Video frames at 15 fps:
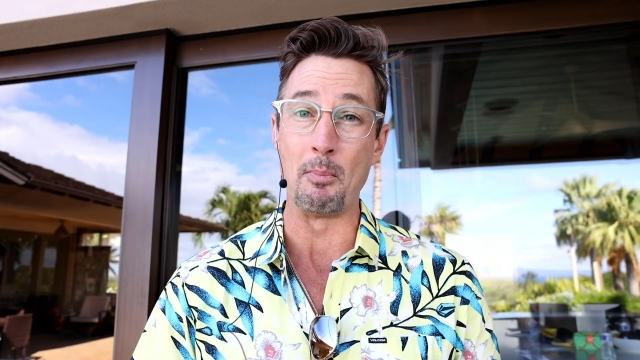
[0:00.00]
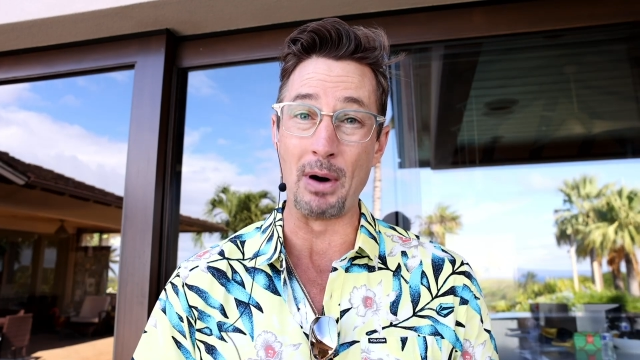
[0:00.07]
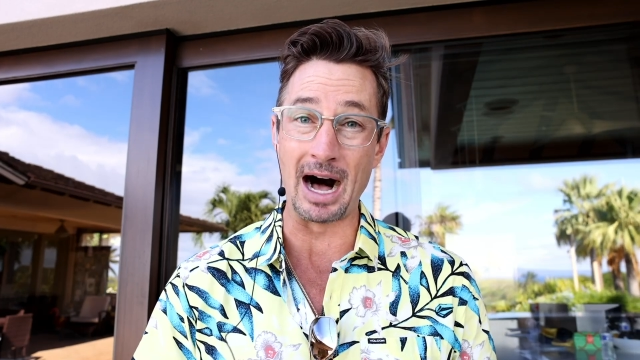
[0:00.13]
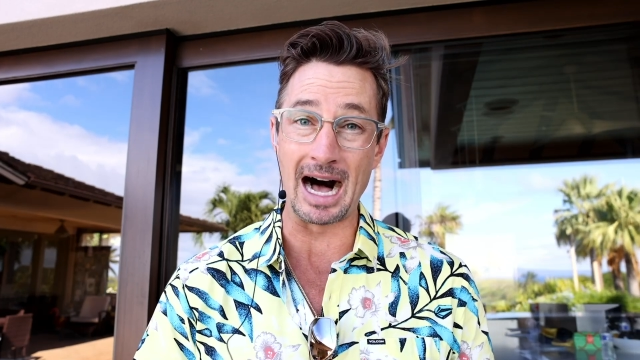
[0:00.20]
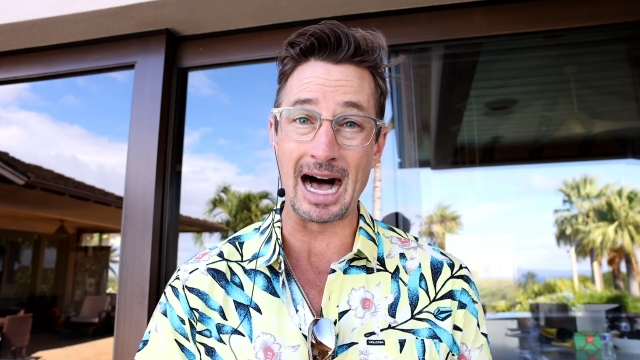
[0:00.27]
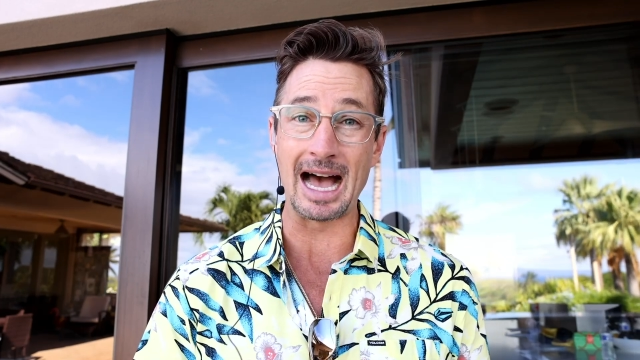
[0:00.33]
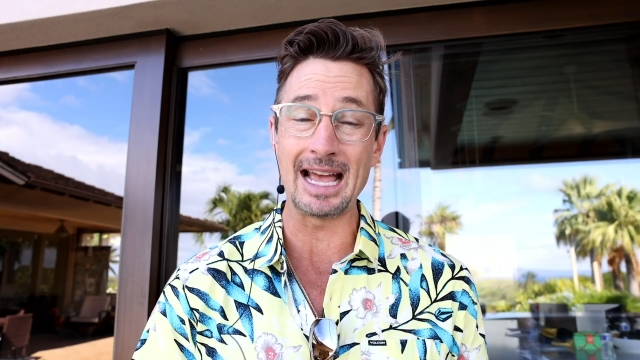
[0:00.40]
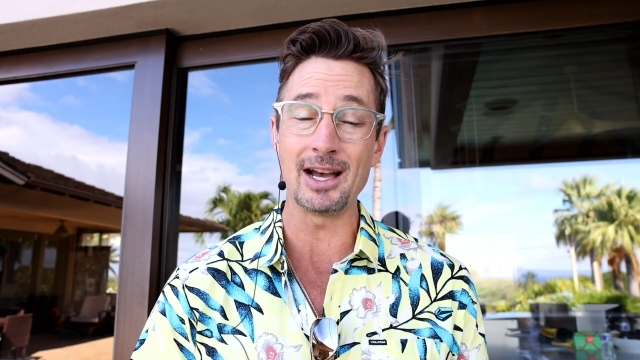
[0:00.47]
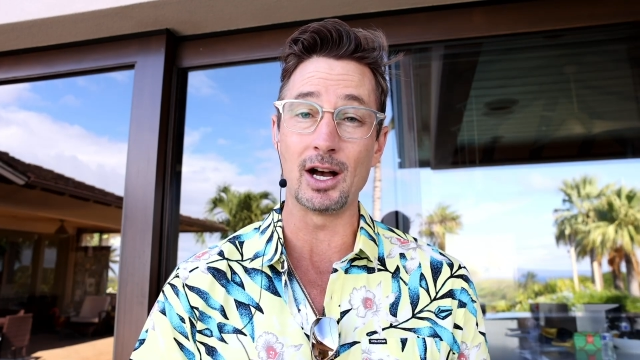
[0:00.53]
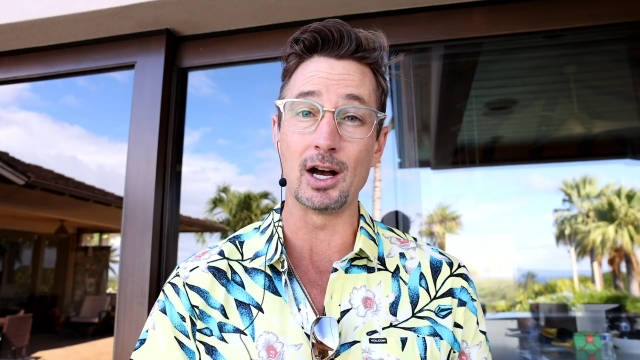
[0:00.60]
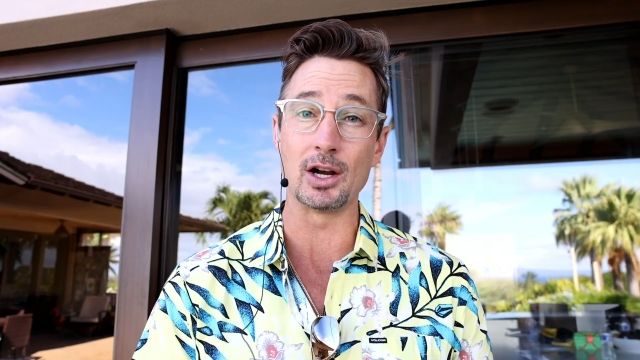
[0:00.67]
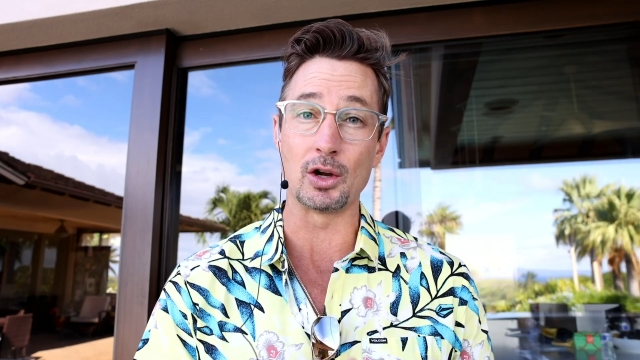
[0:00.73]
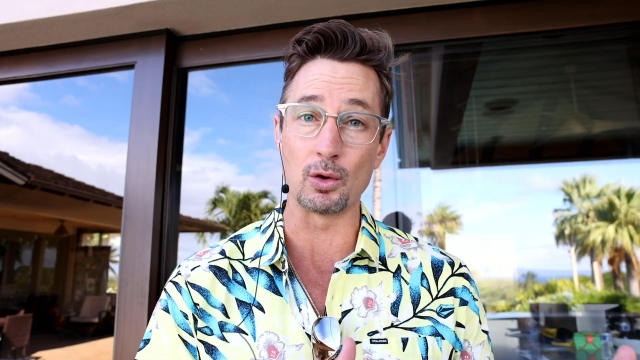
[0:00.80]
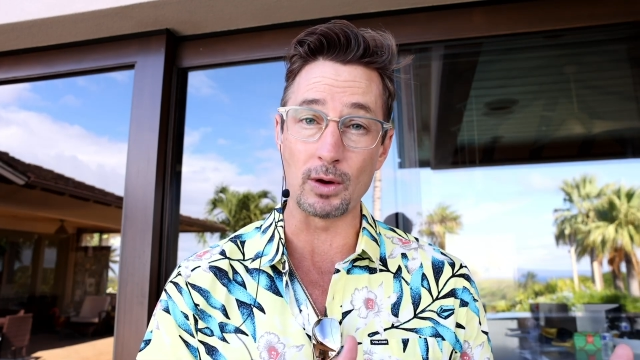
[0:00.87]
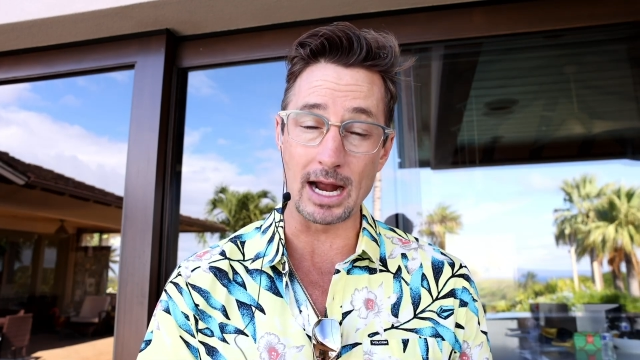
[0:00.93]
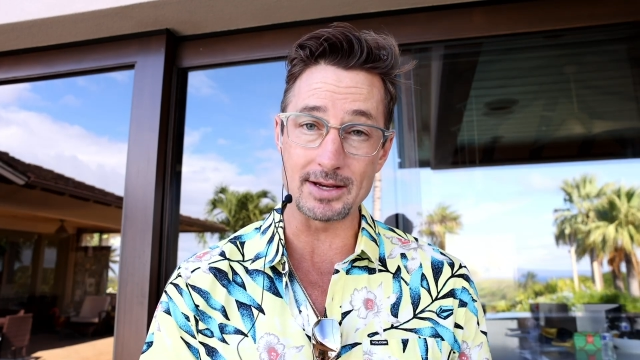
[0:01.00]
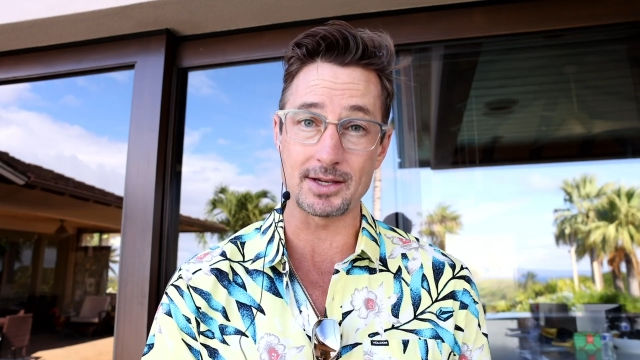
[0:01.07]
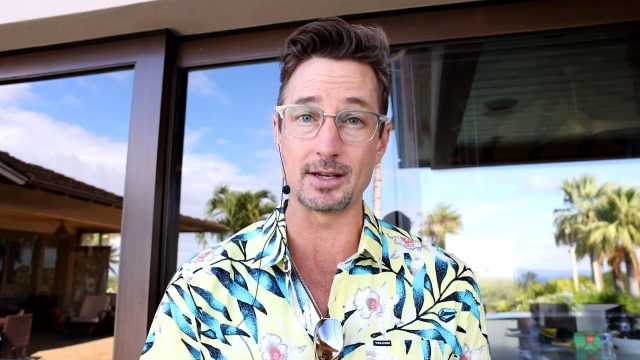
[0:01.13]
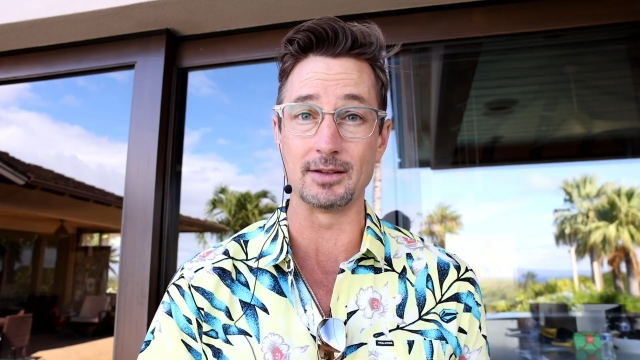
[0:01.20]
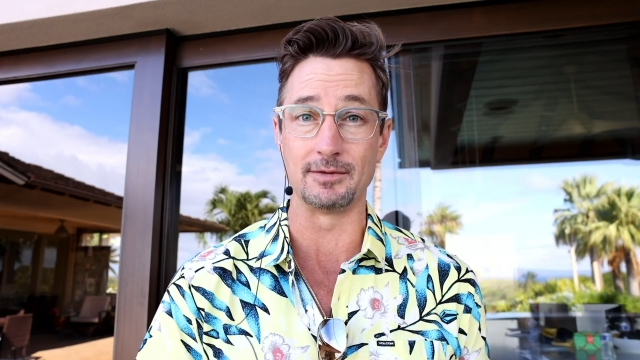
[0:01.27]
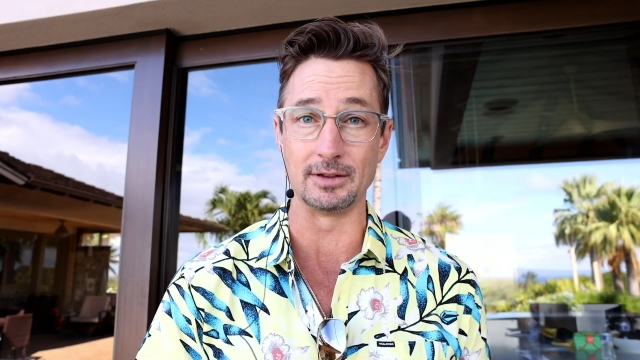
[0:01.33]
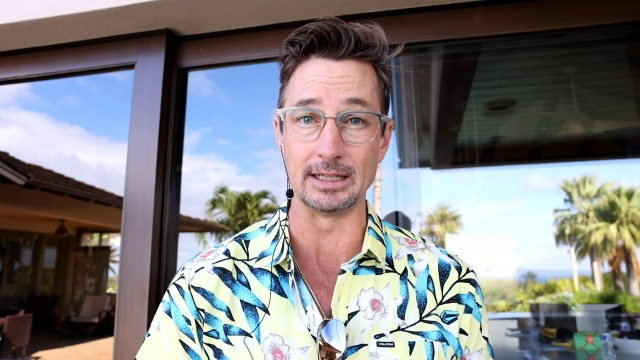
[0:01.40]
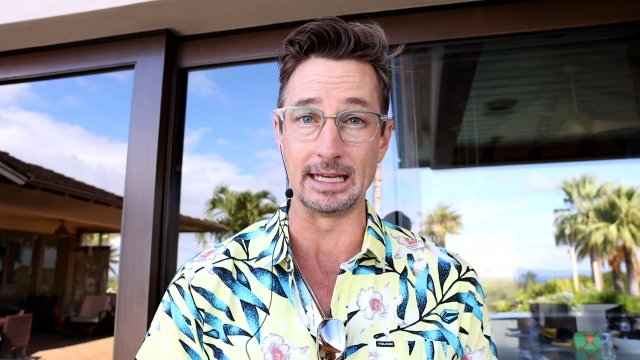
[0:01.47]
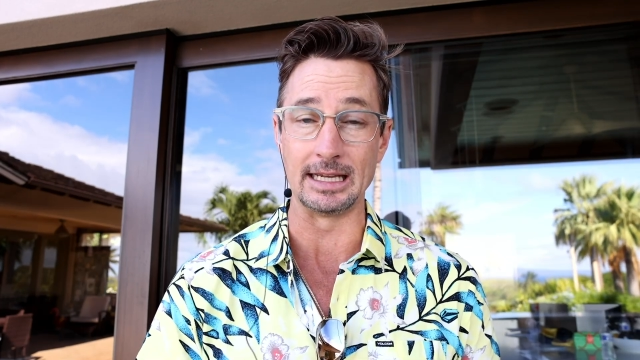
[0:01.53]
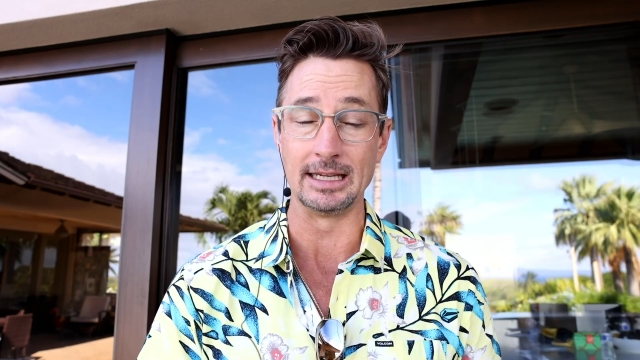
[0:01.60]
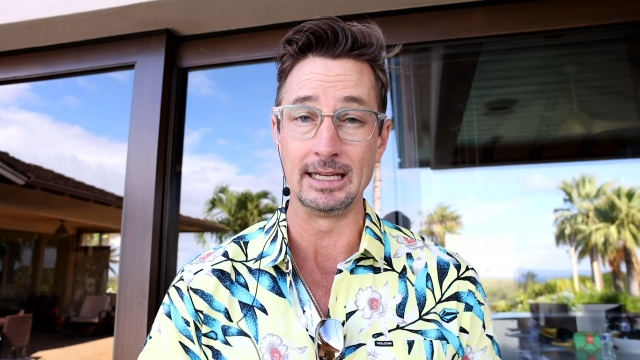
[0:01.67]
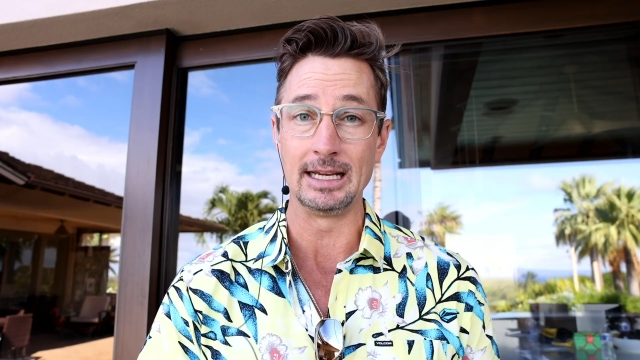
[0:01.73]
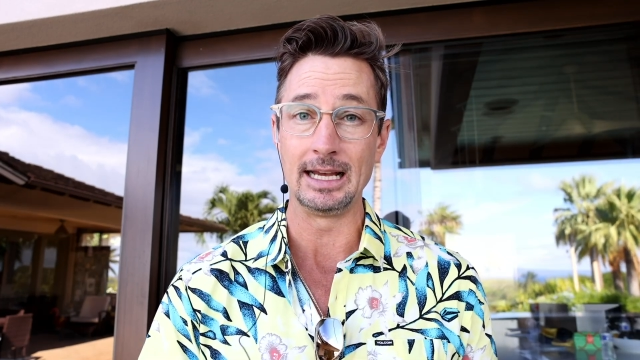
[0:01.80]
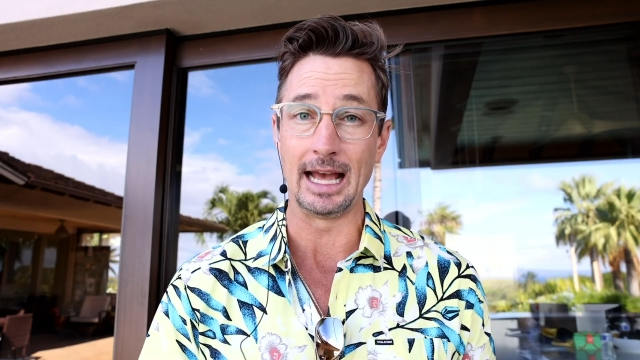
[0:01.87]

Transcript: buy aggressively